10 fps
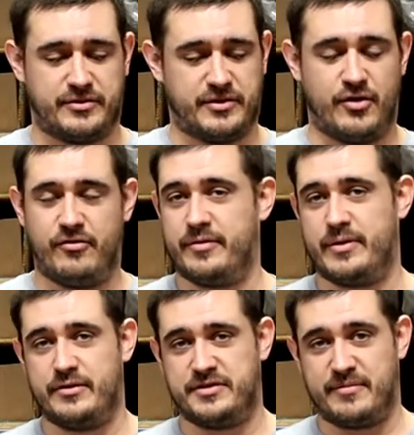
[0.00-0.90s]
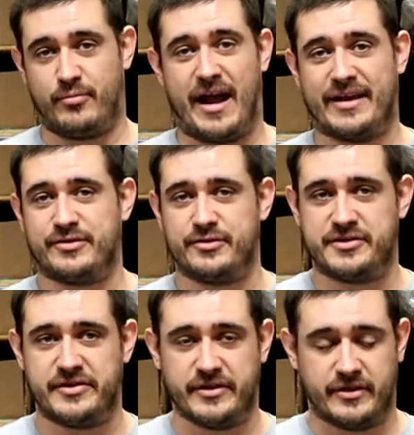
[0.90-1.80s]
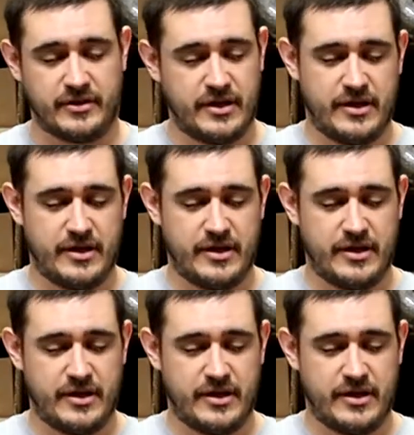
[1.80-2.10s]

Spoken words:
We don't want to be using brass or steel.